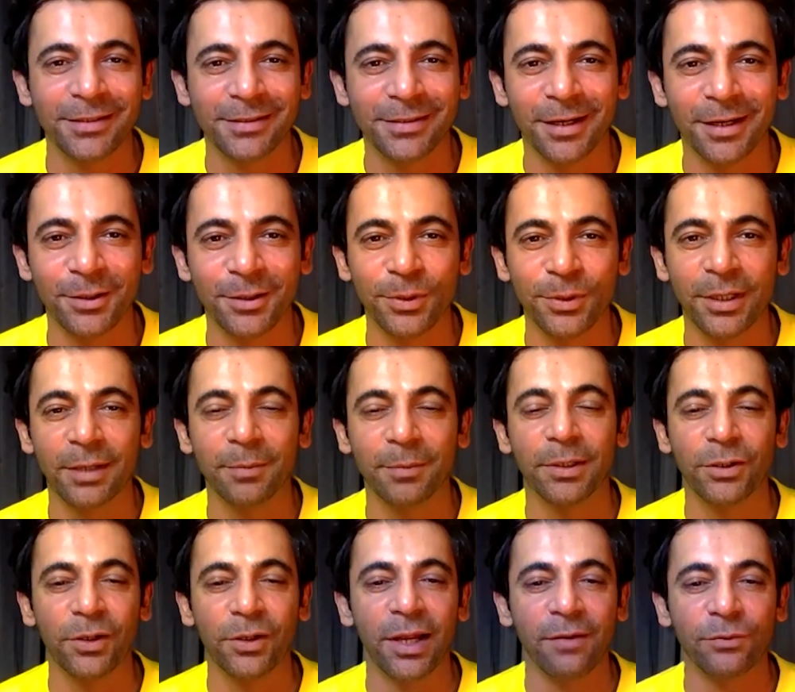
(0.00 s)
doing it, but
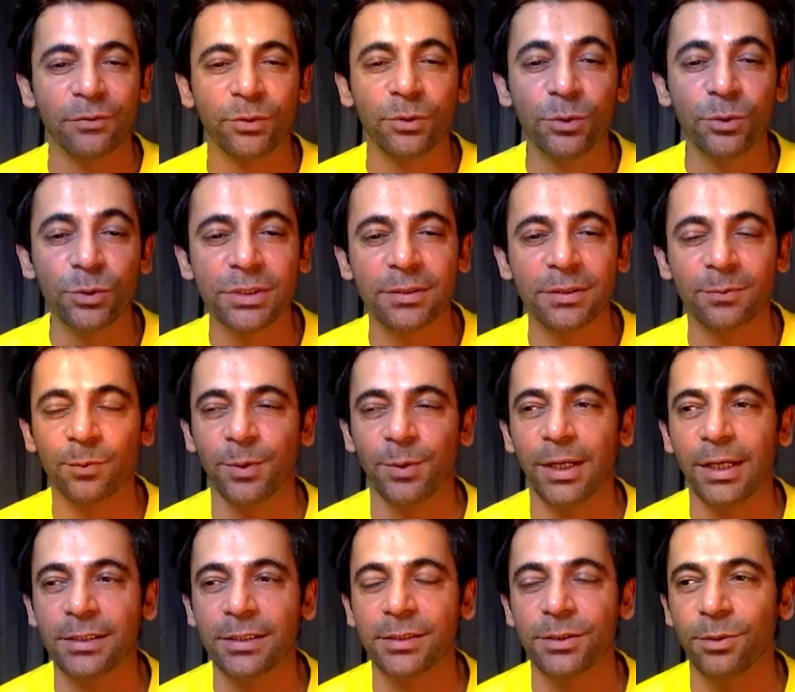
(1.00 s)
we'll have to lose some
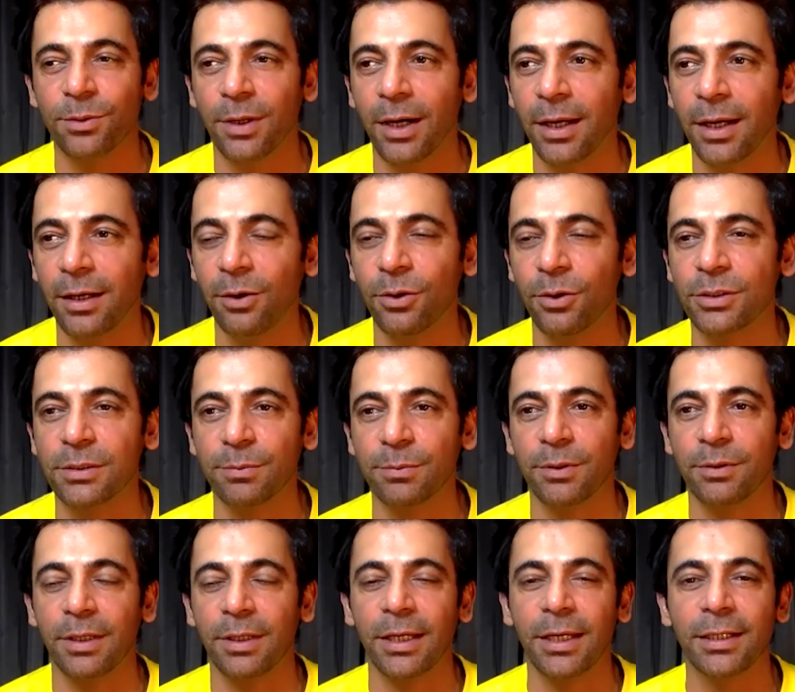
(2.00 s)
weight. So I lost
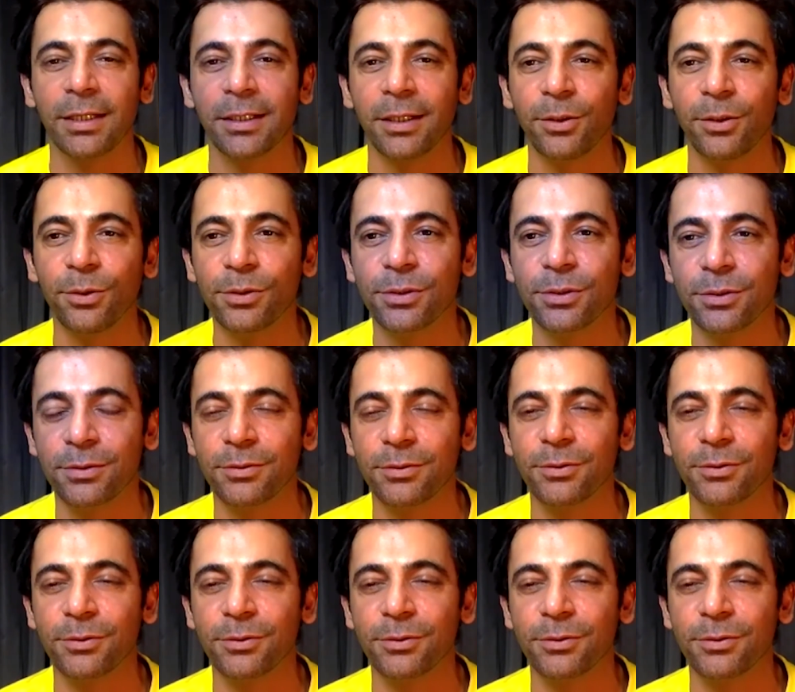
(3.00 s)
about 8 kilos